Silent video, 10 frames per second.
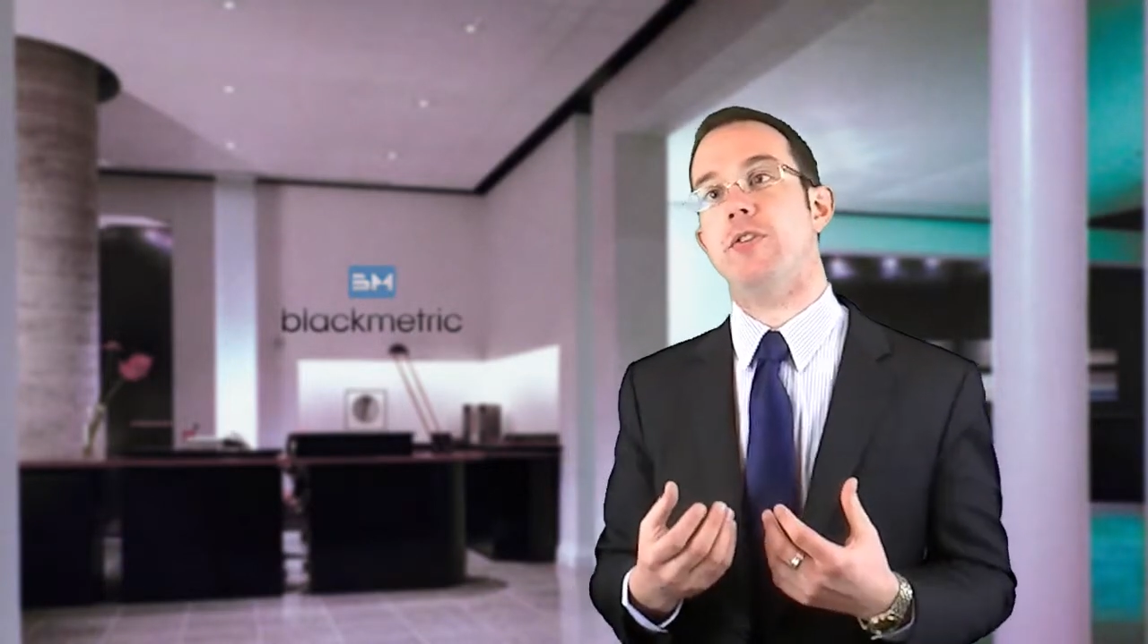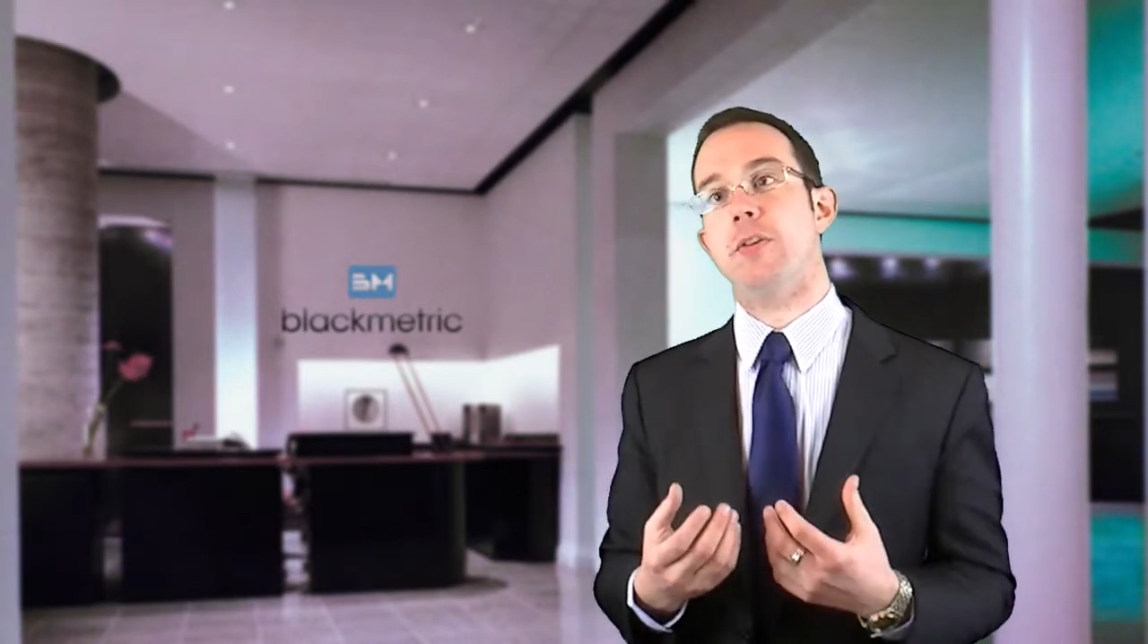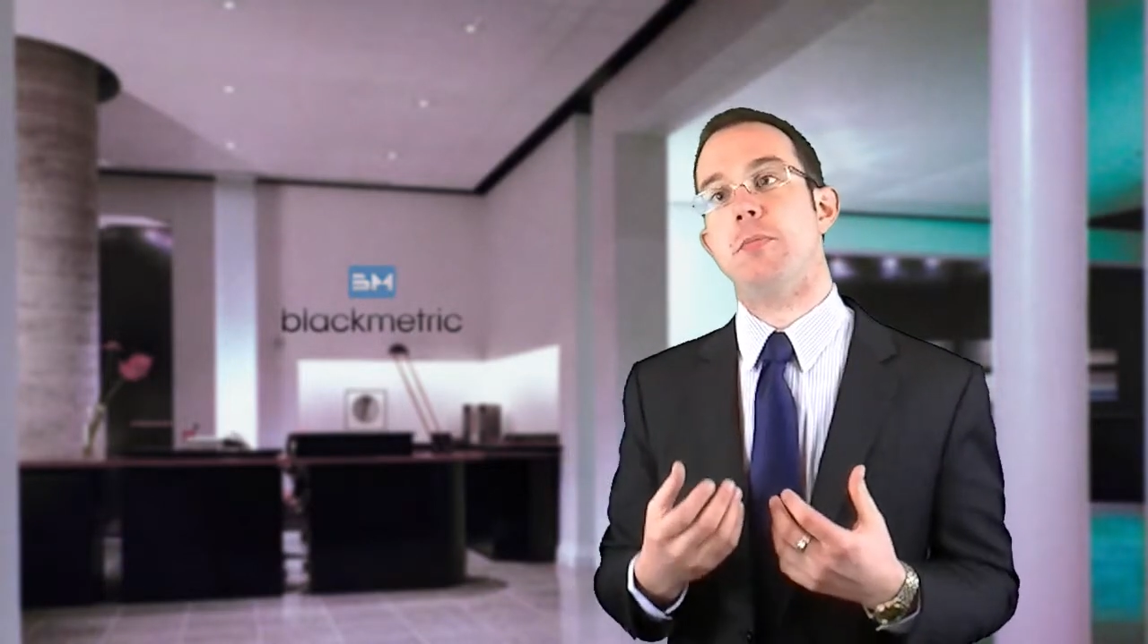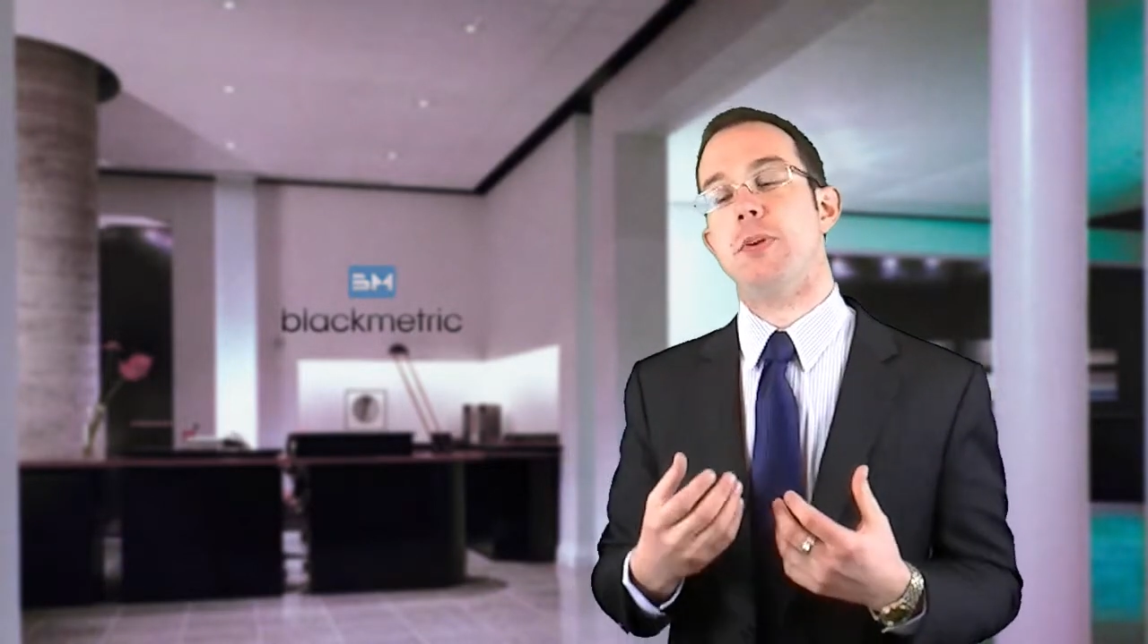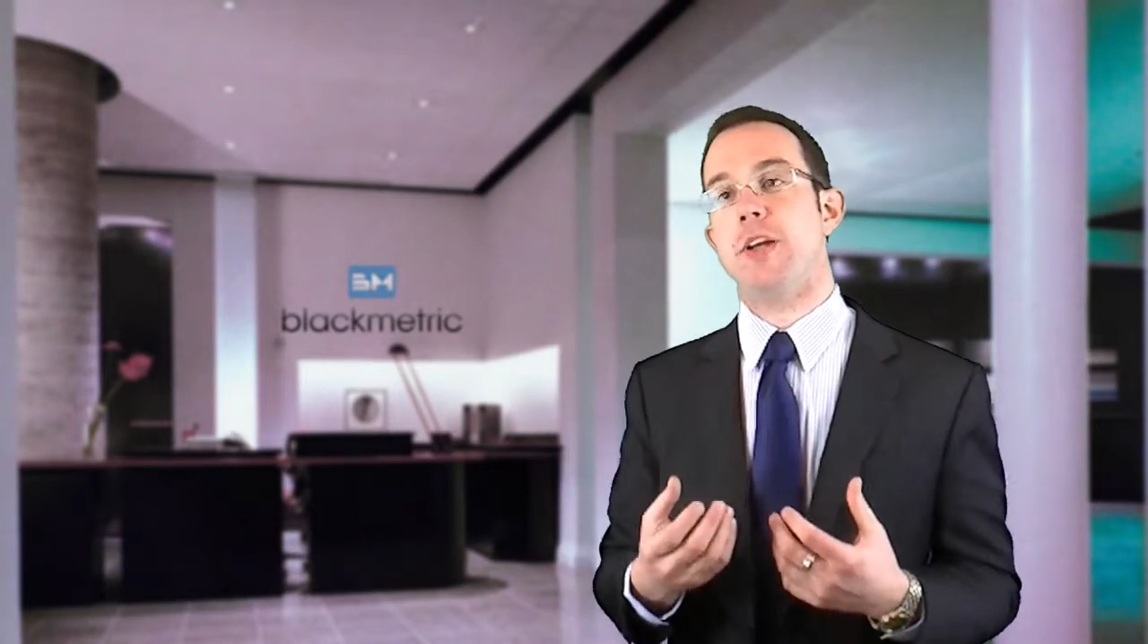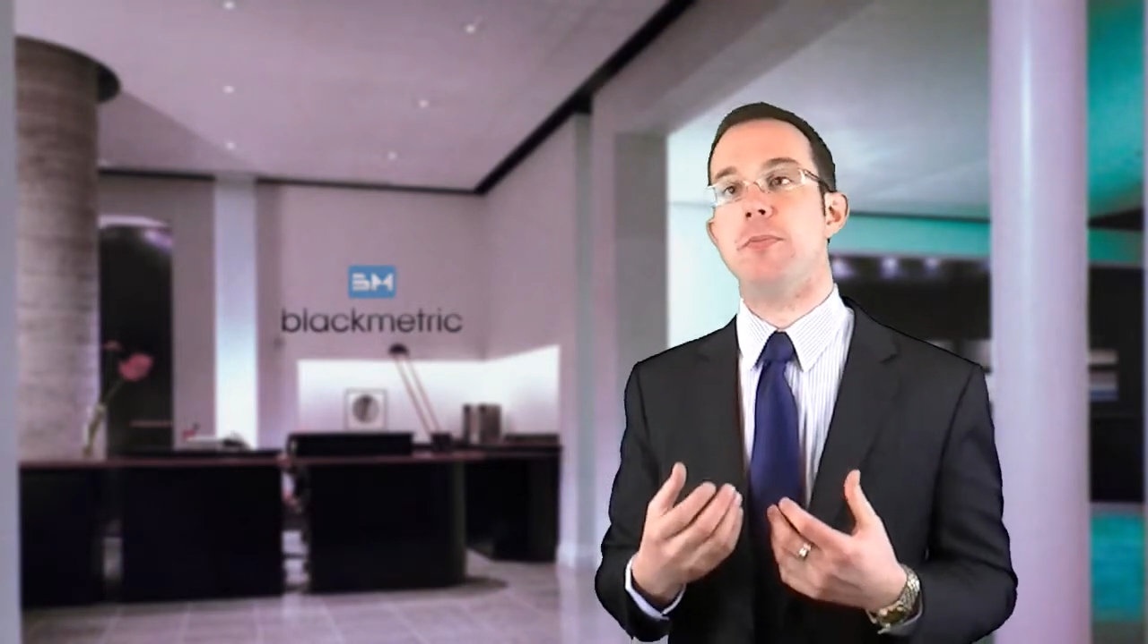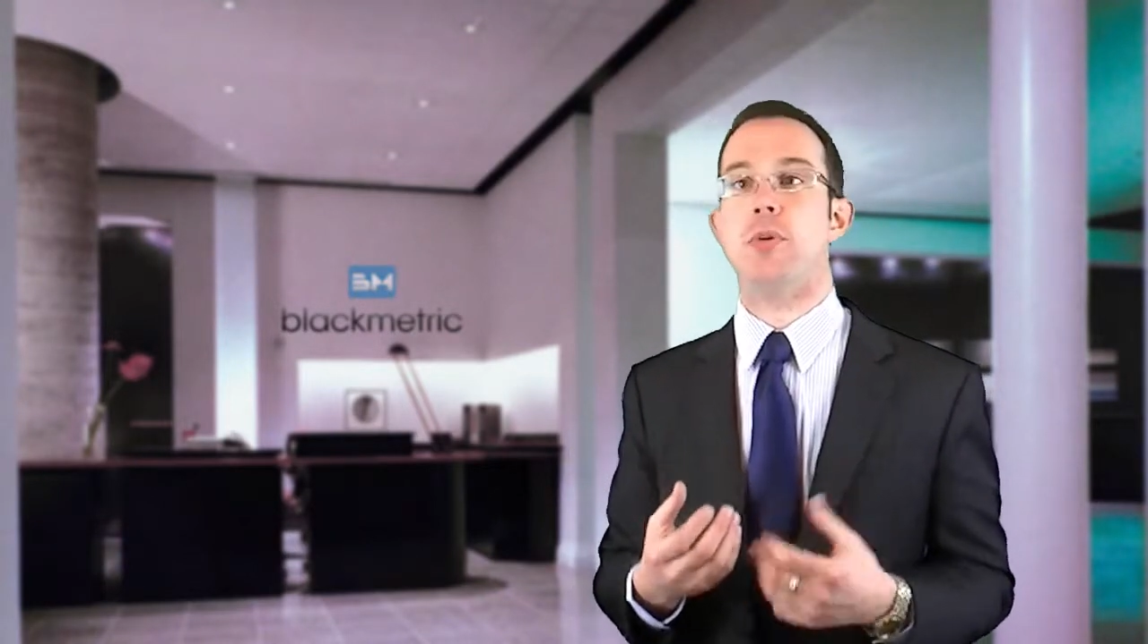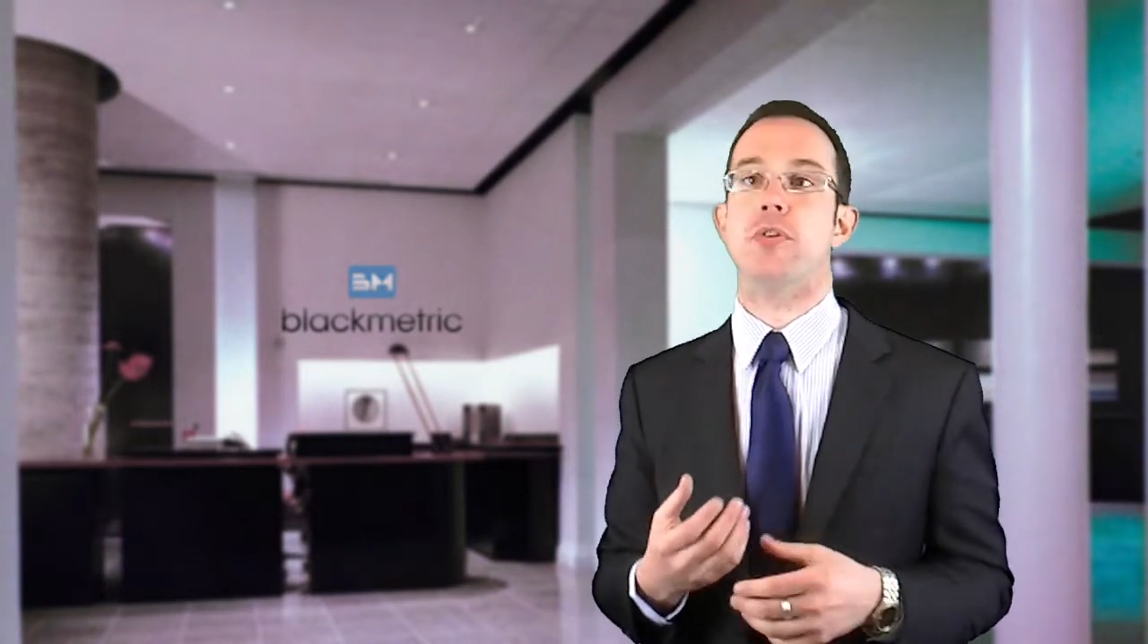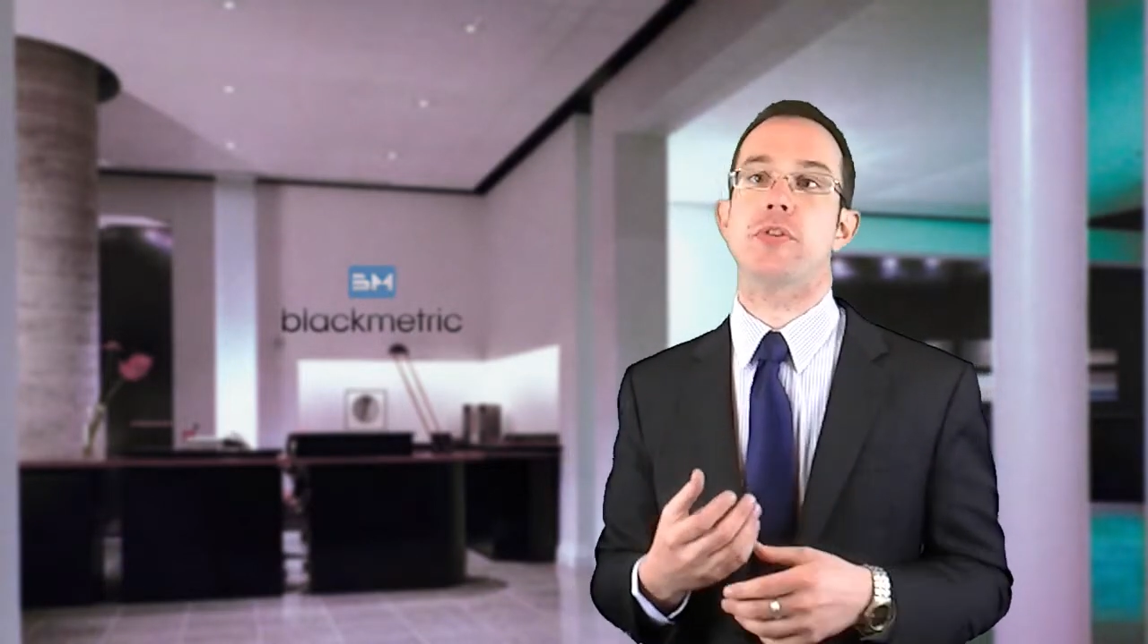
in BABOK